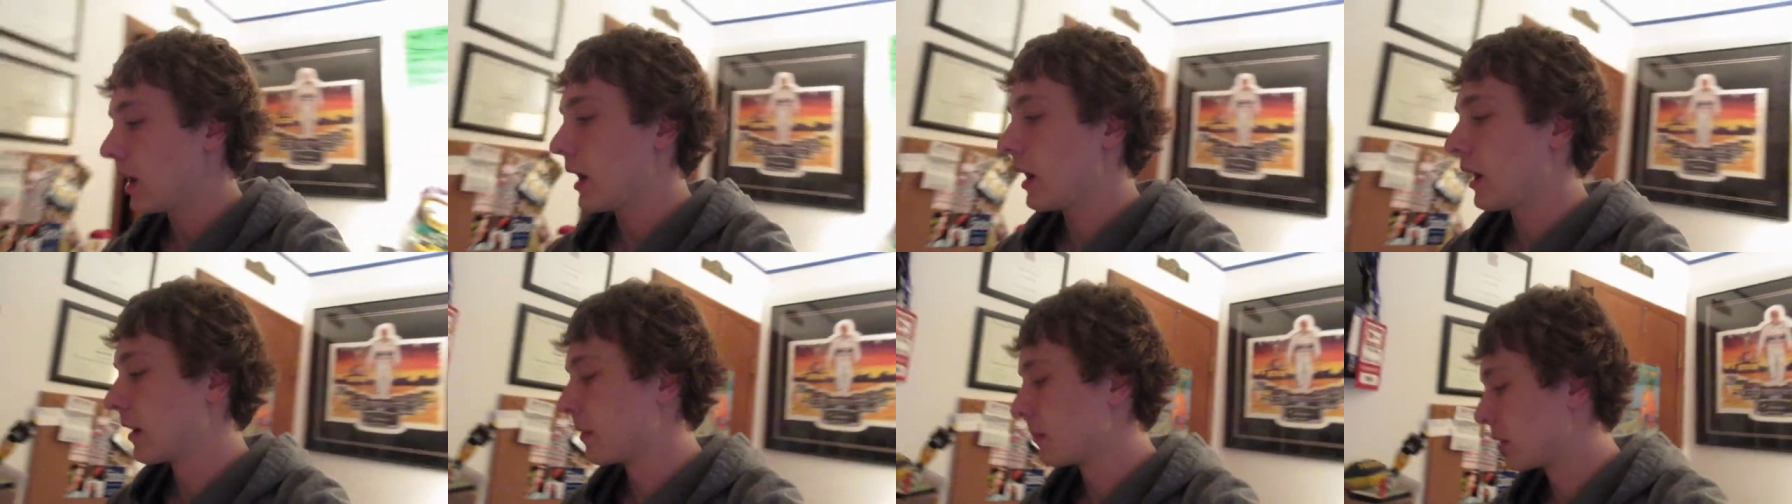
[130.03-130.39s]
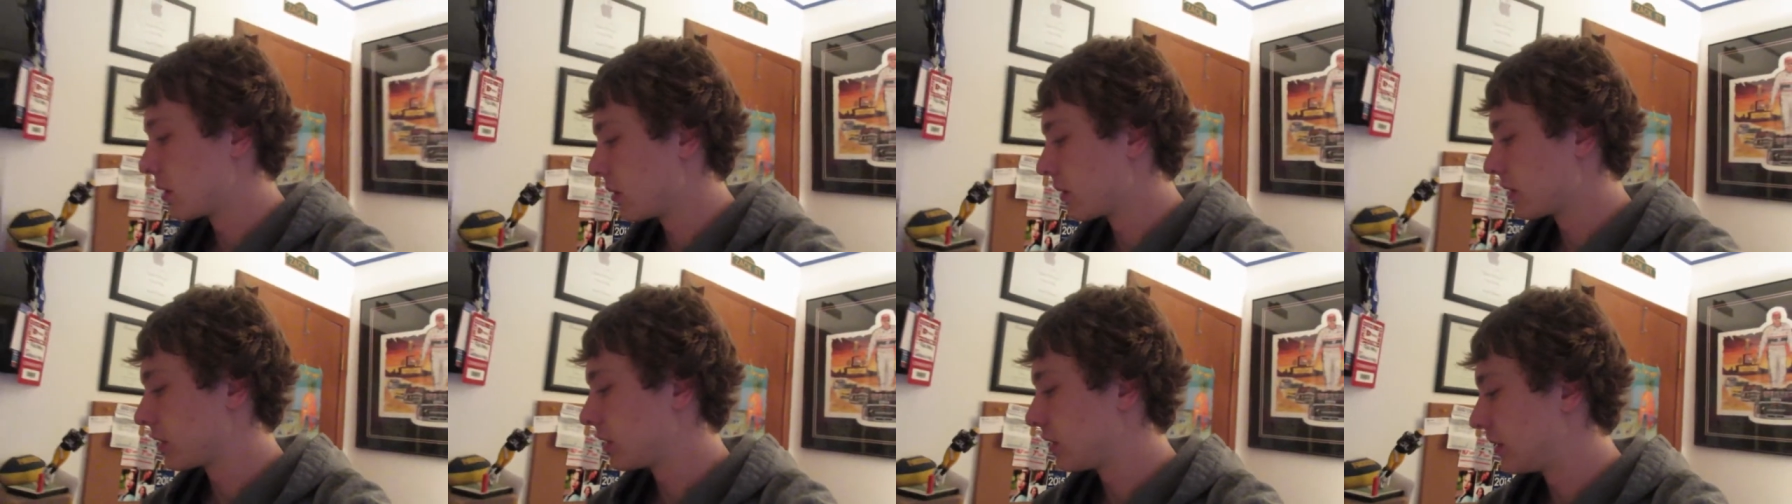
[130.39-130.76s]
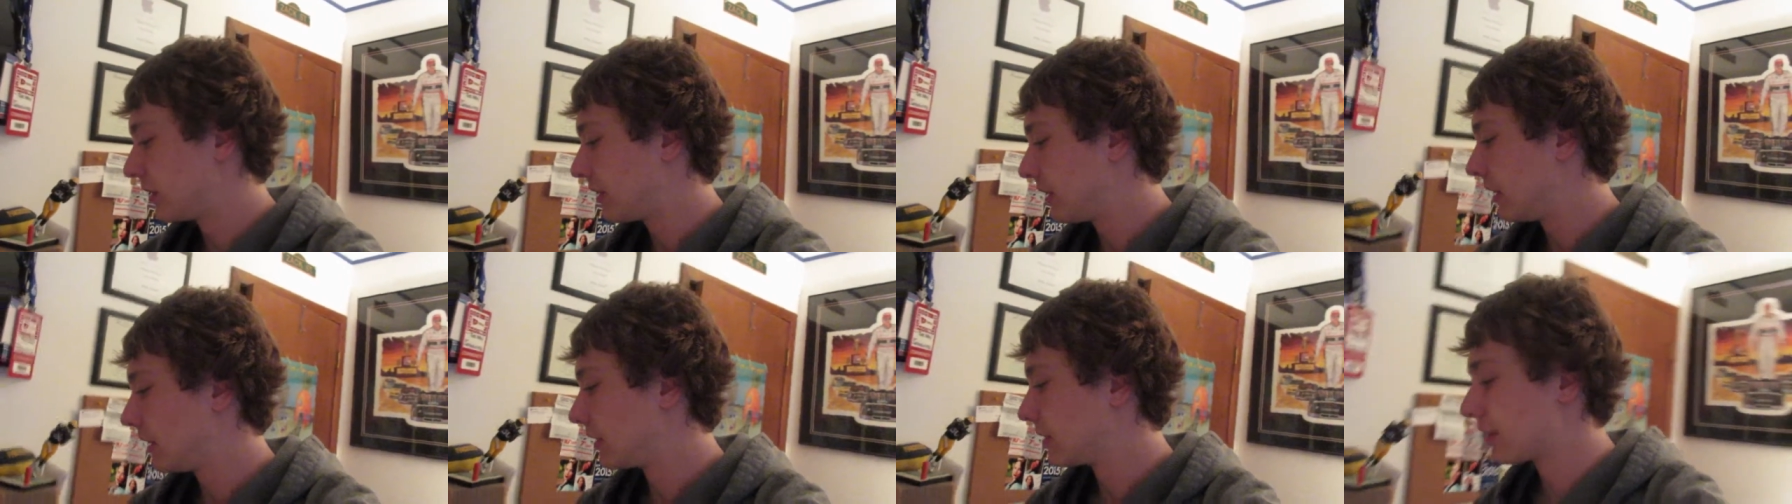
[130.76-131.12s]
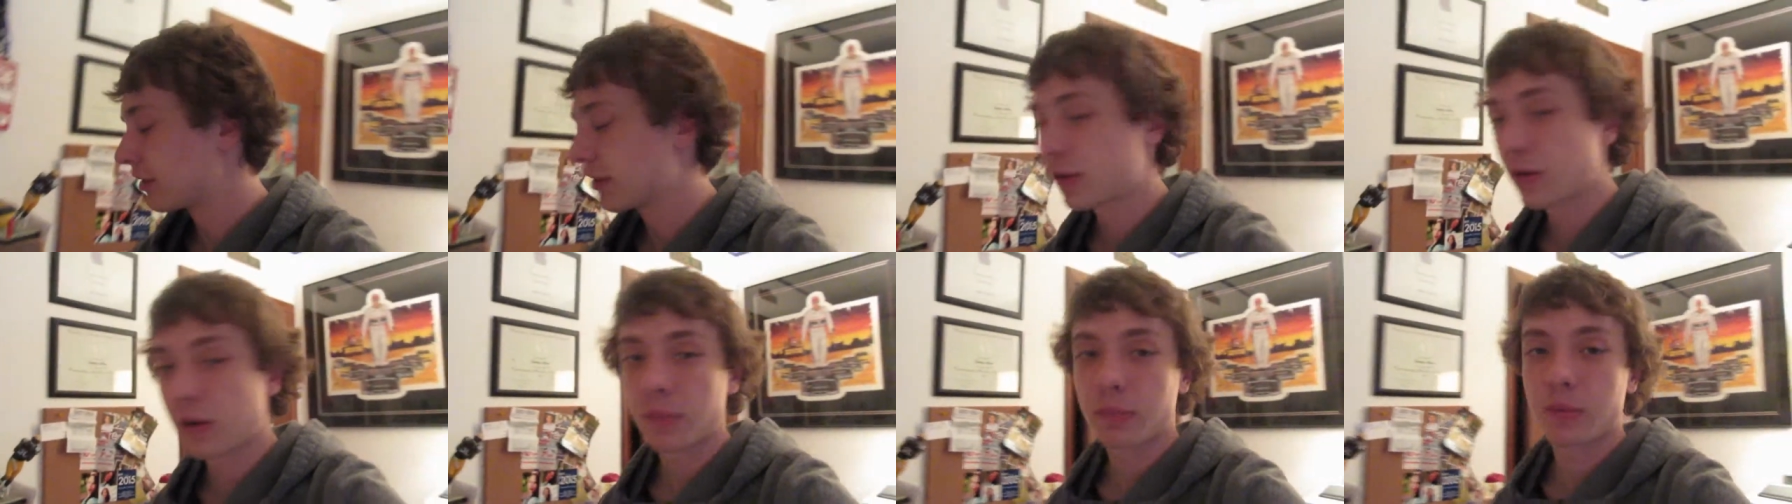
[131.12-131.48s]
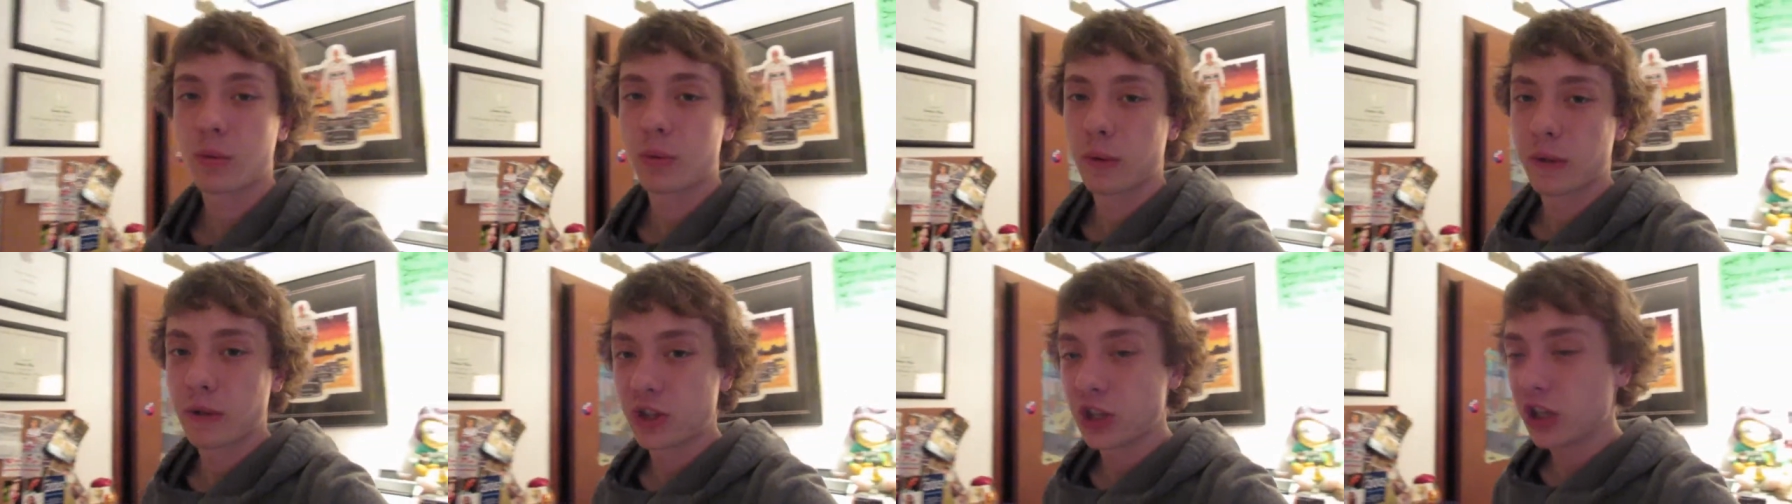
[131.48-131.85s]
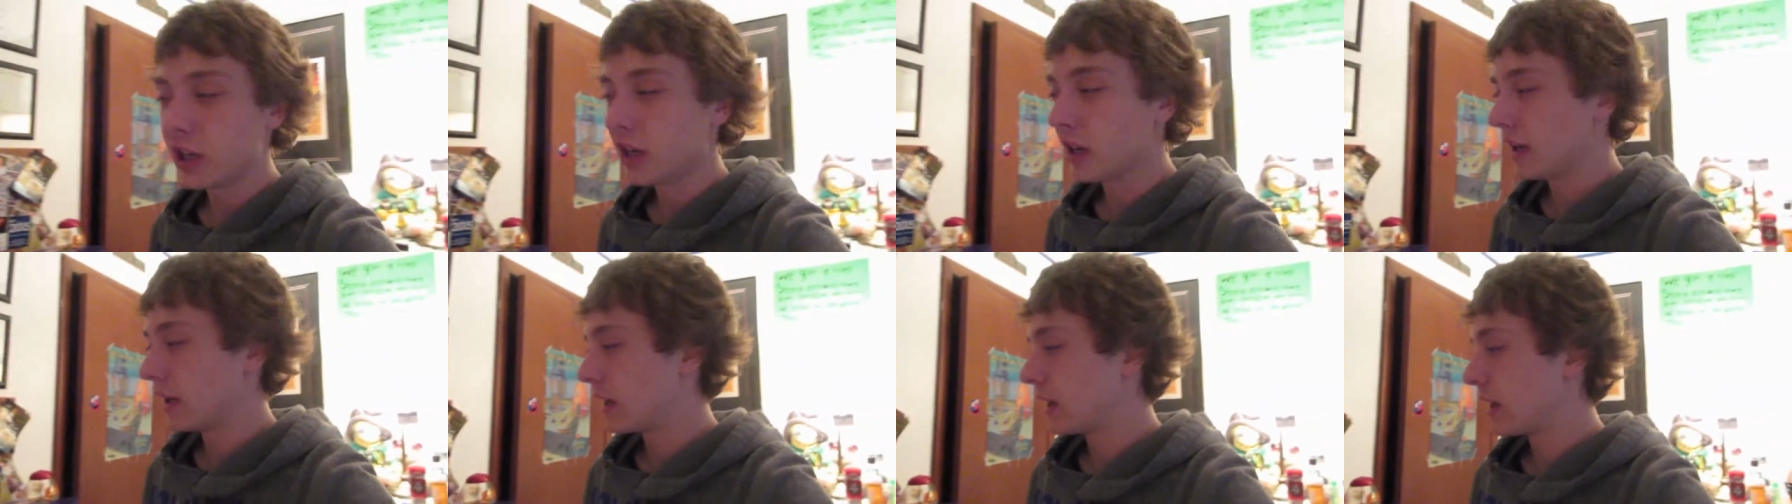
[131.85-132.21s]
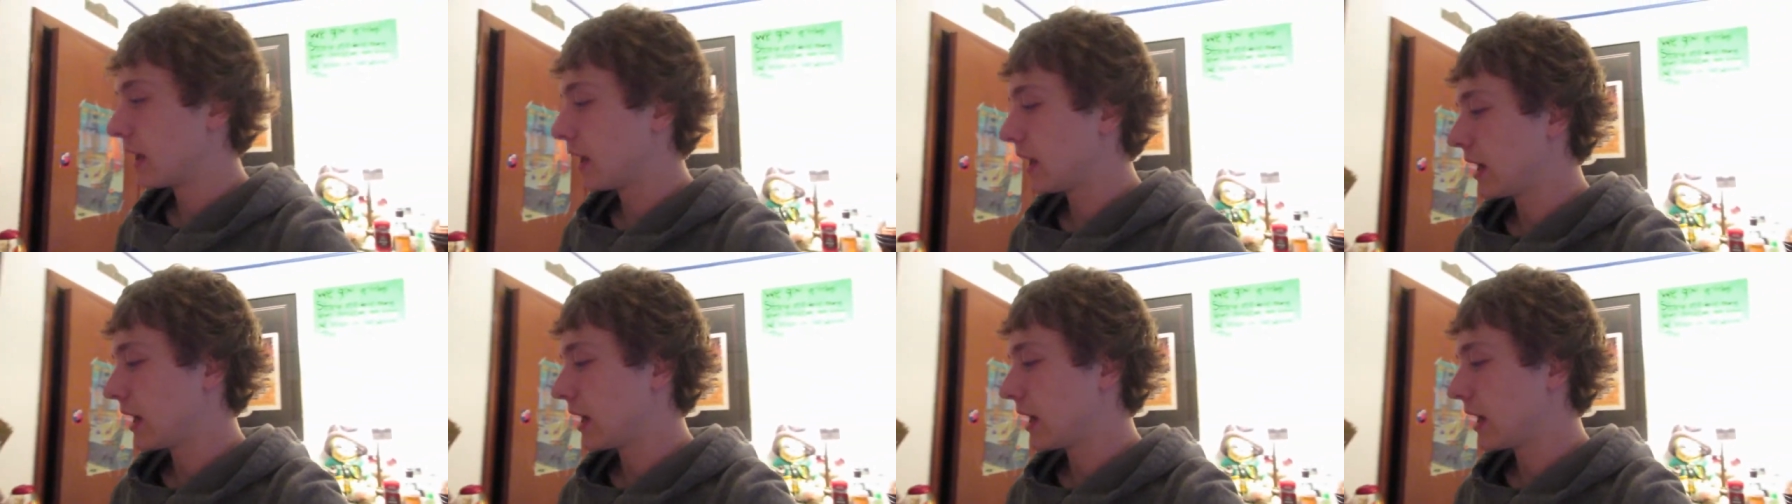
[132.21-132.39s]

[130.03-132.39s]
I'm going to see the script with Gina,